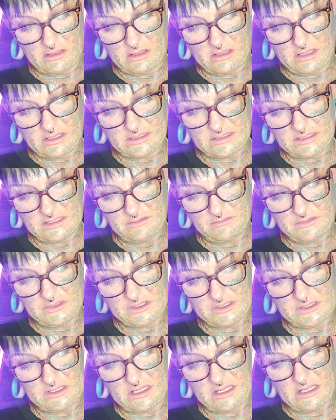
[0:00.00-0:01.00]
It
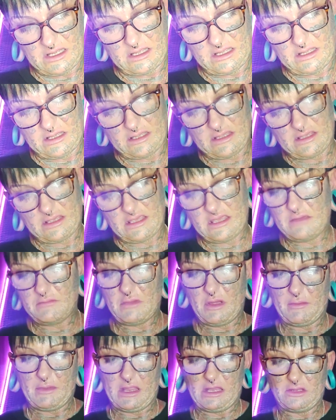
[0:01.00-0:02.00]
seems to keep
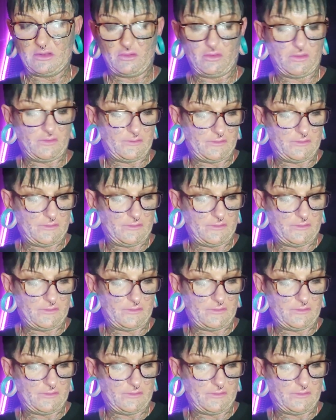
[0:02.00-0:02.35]
my mind off